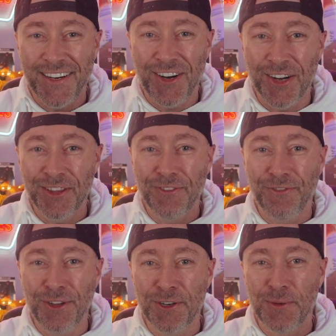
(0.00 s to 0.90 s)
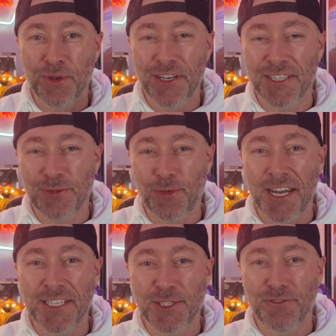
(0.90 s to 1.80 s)
on the film when it's
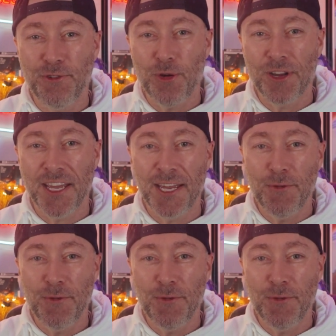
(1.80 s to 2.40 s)
raised to 4K